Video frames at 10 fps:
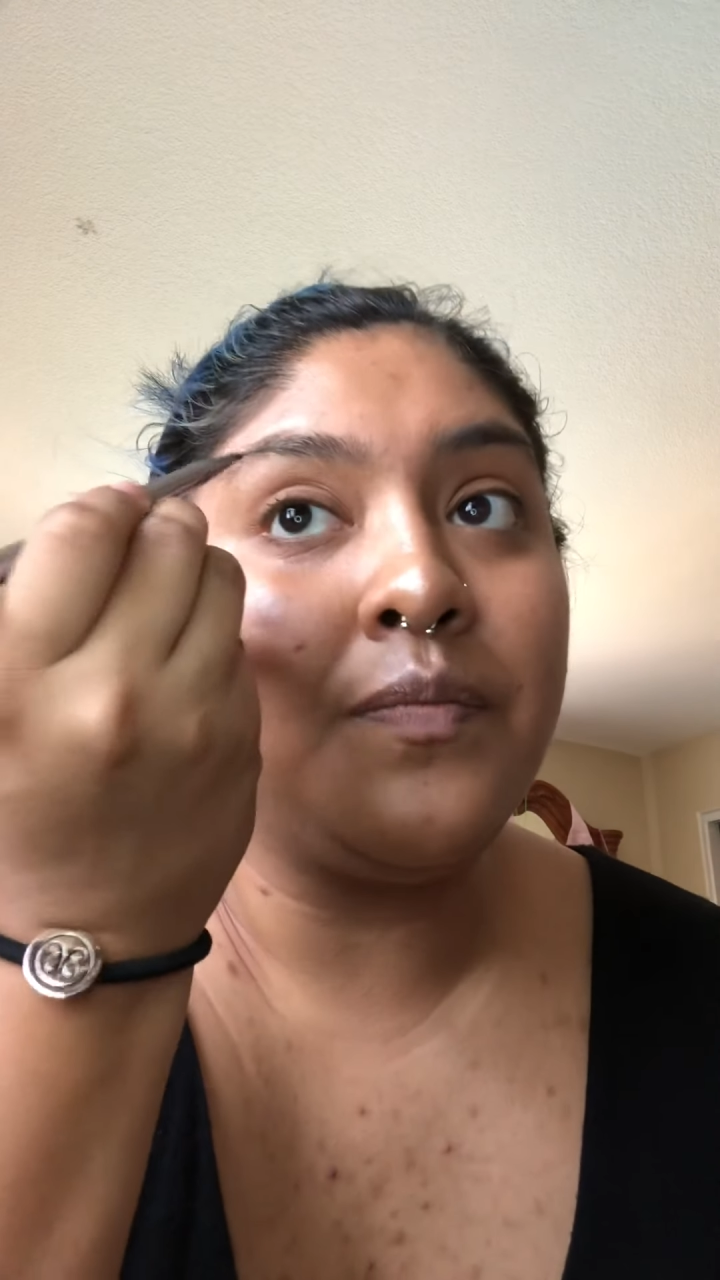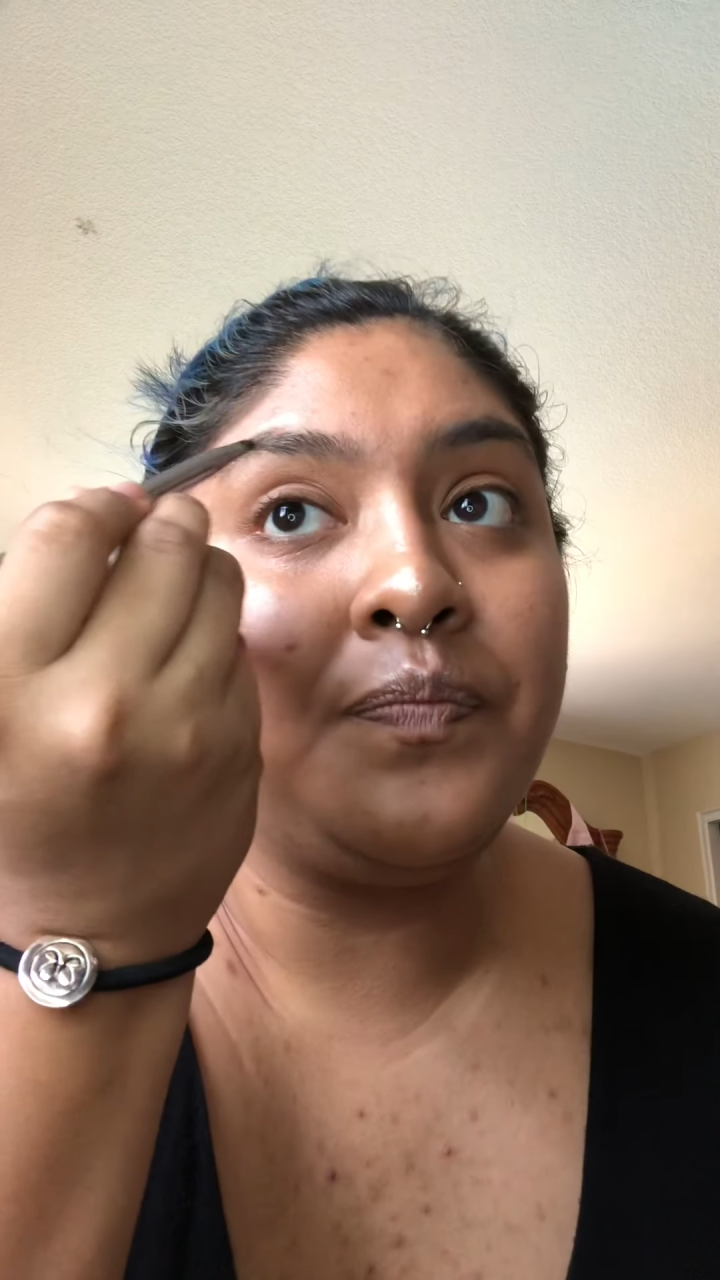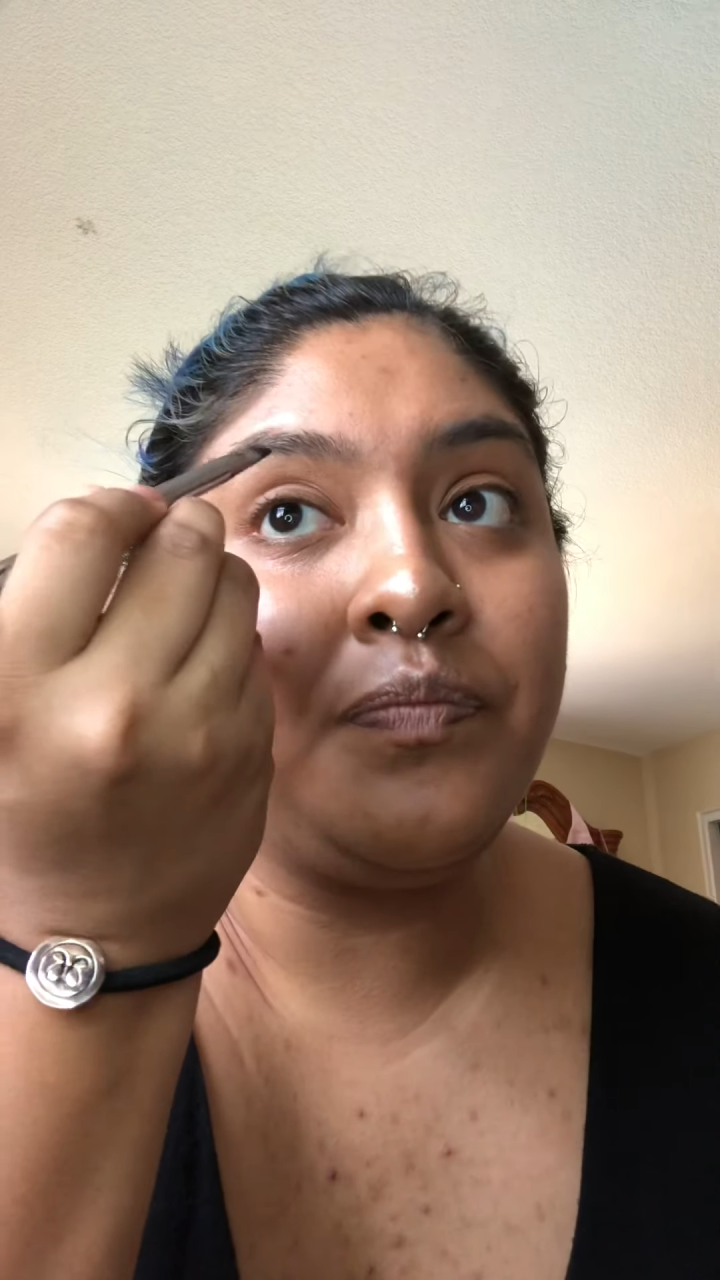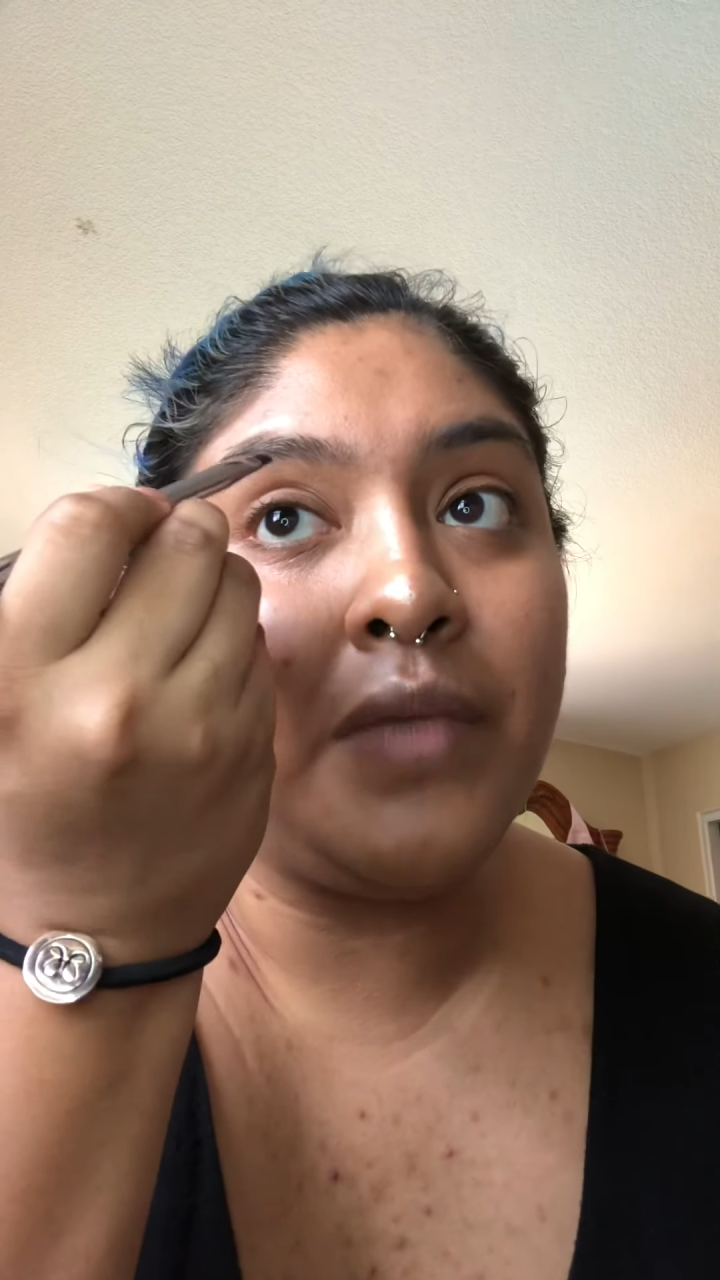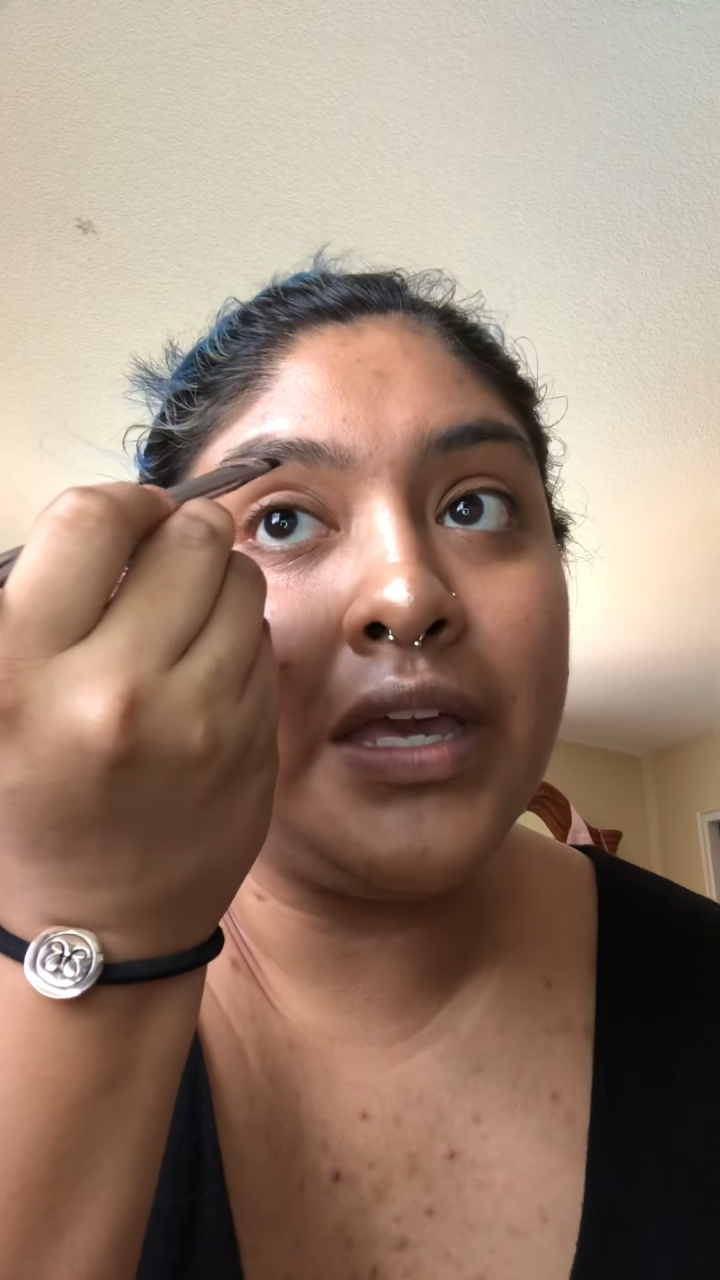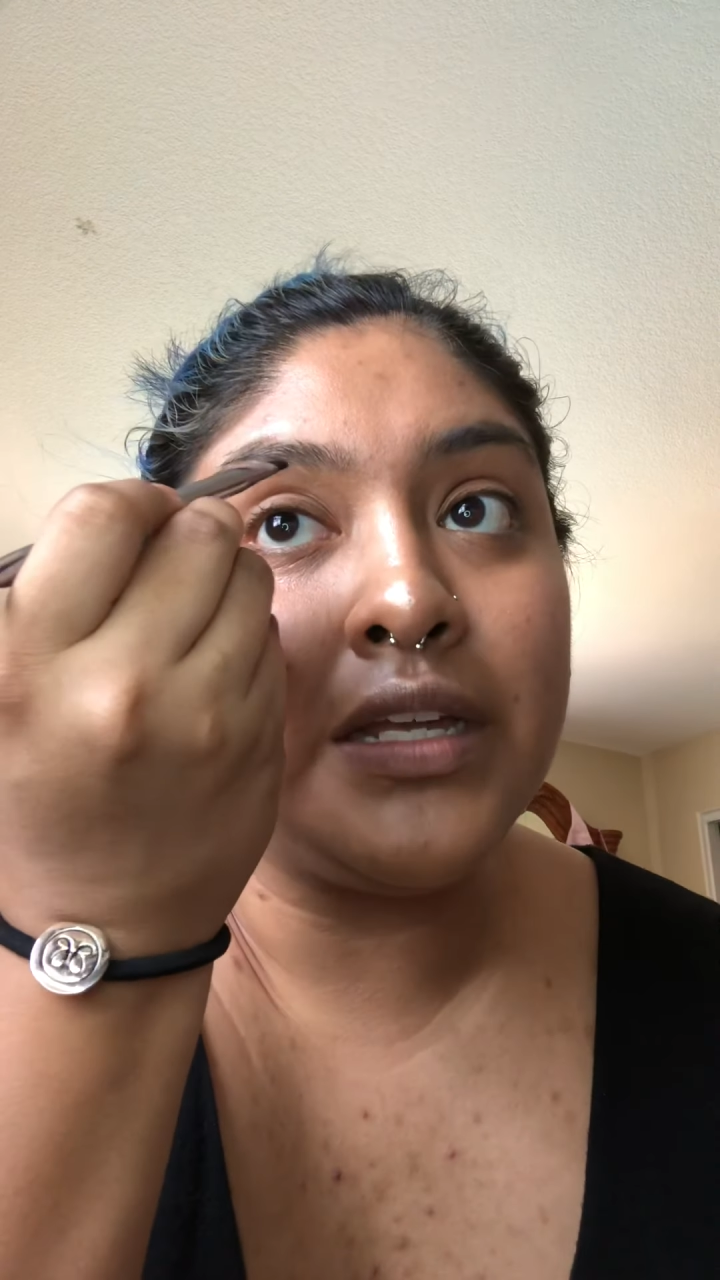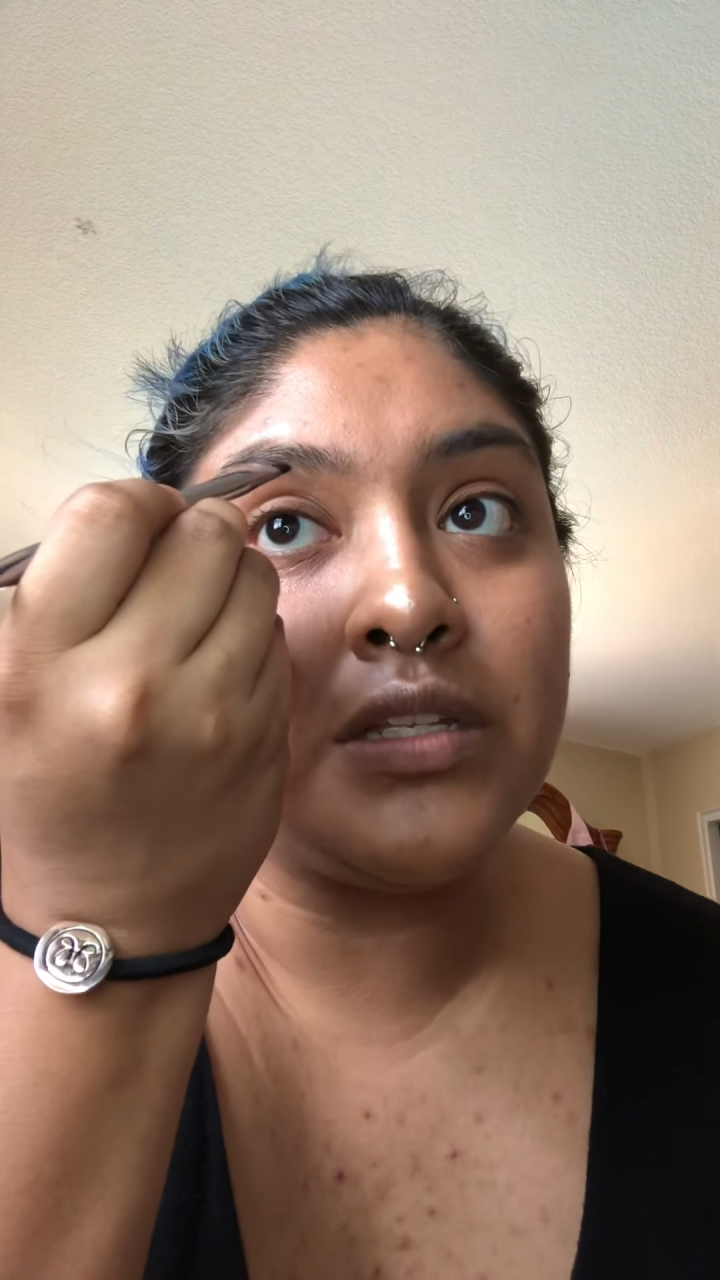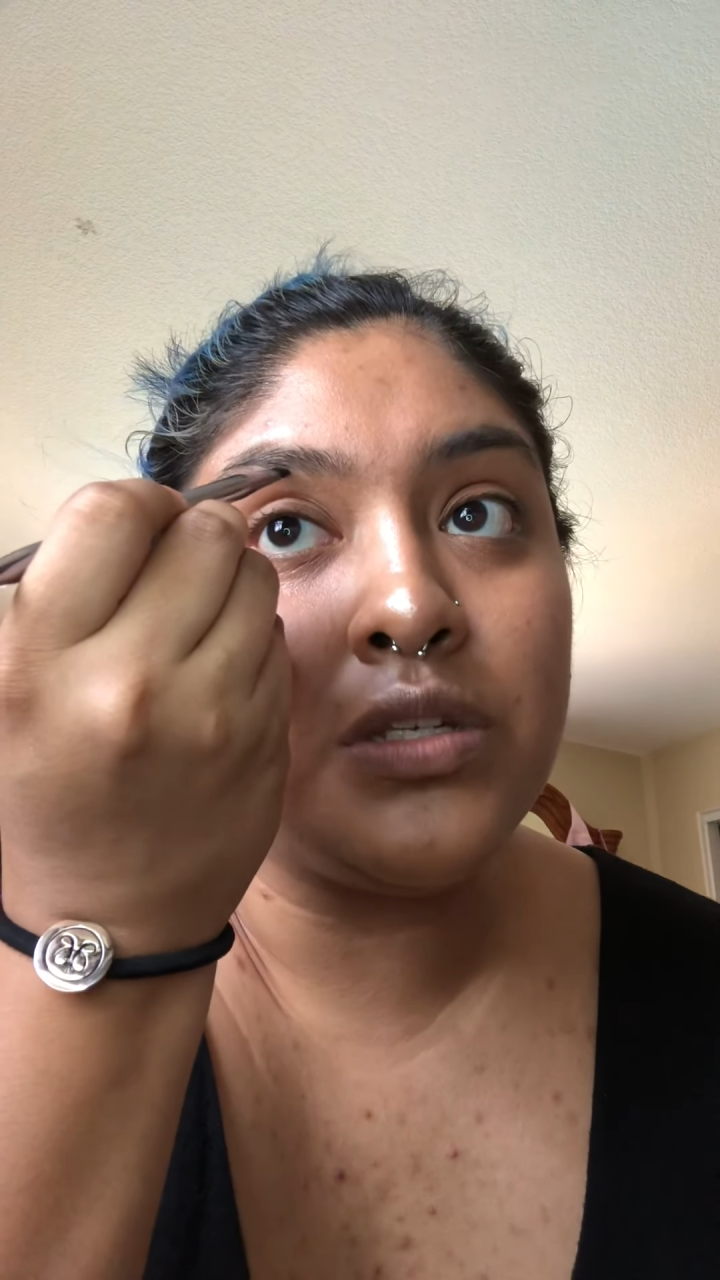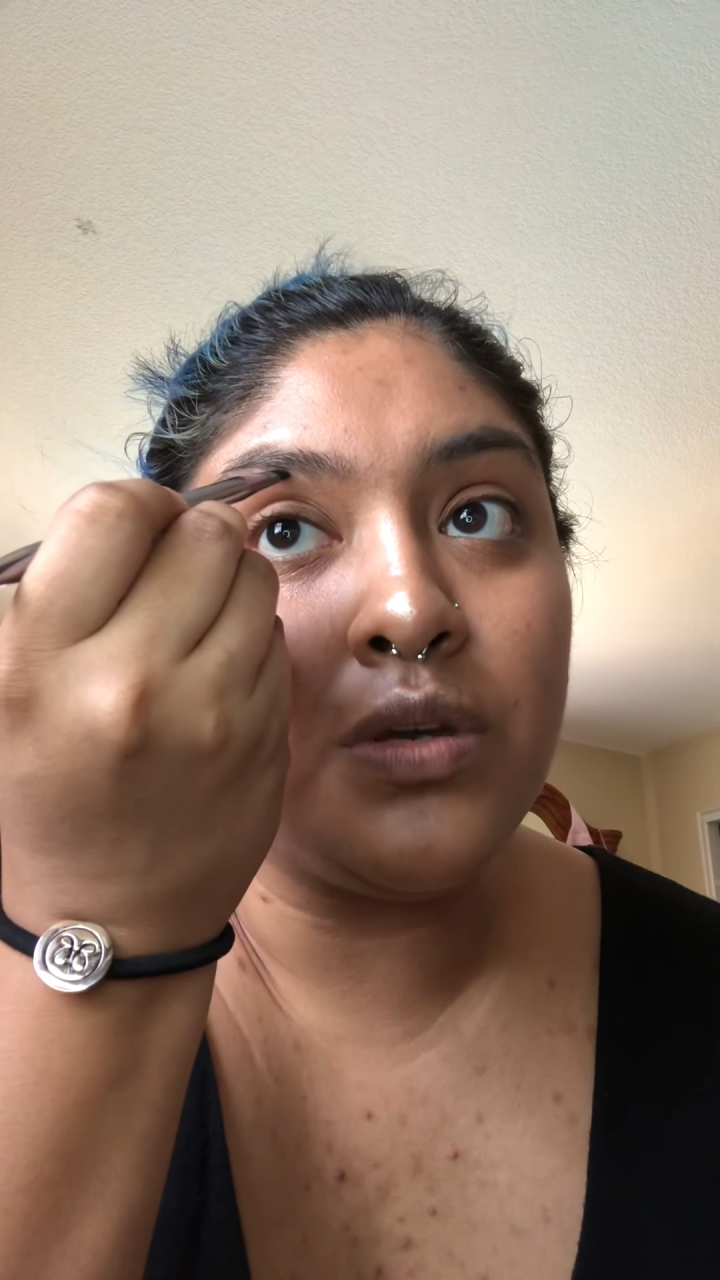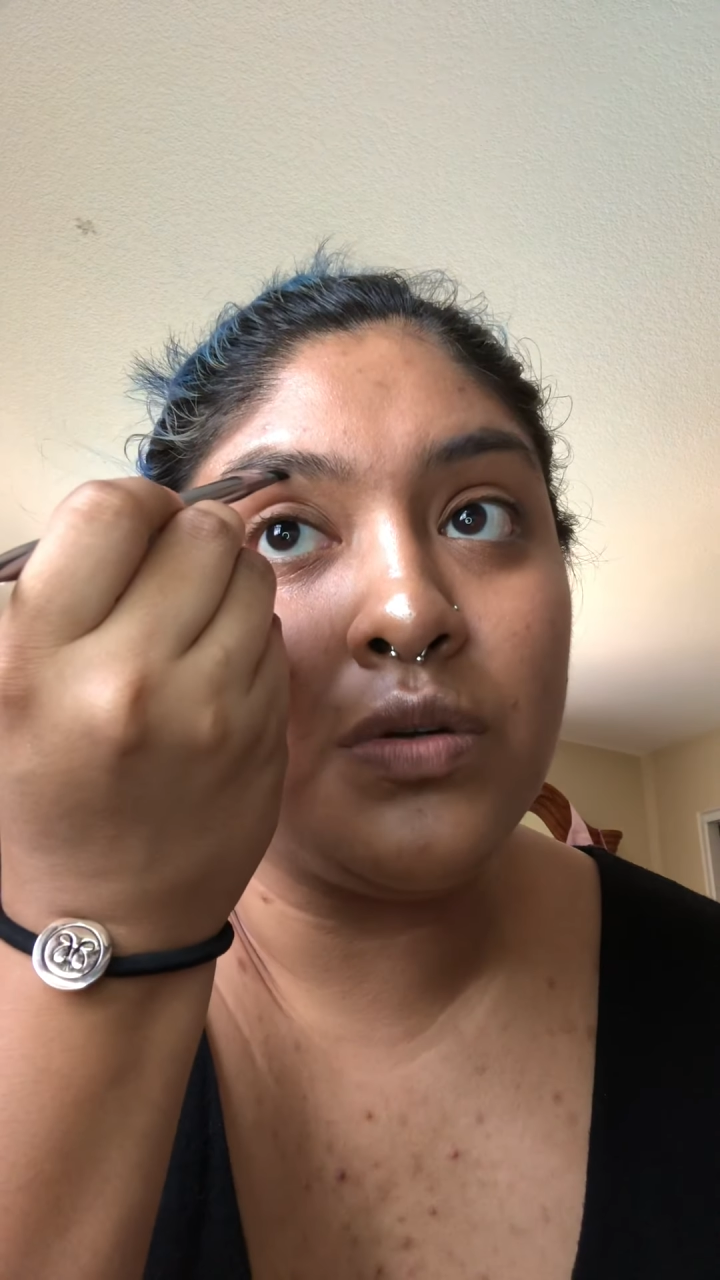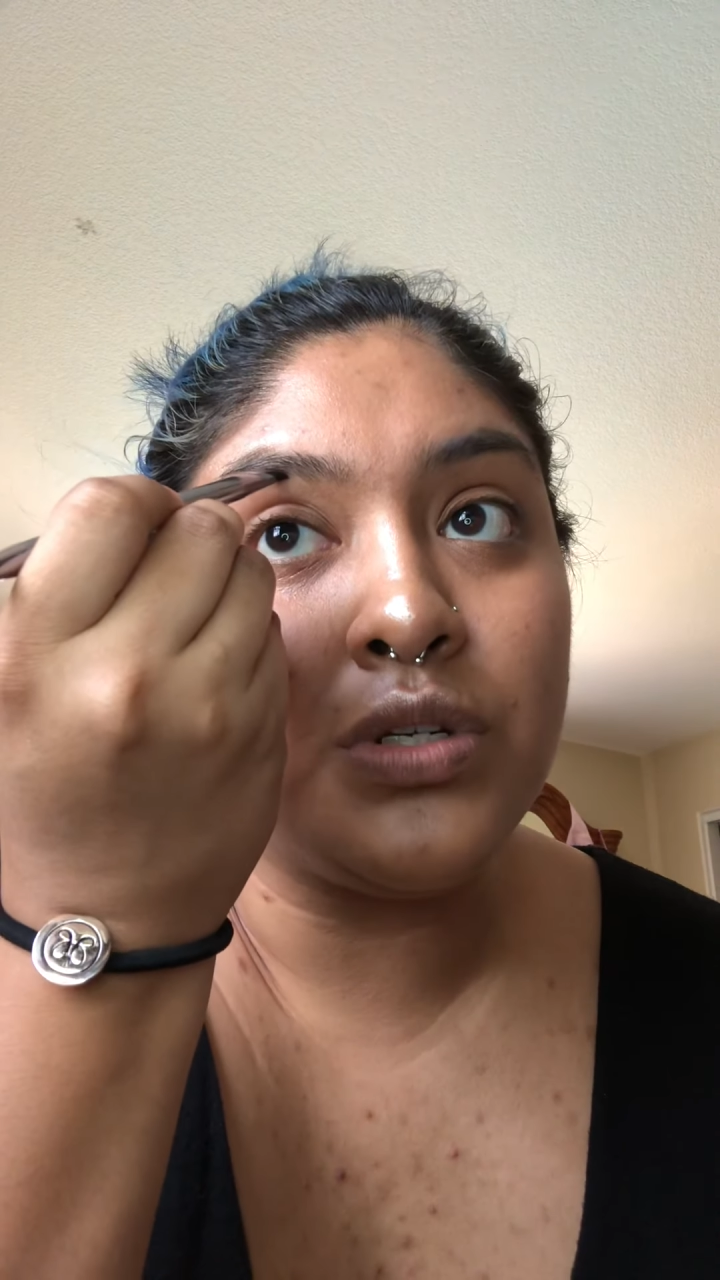make it too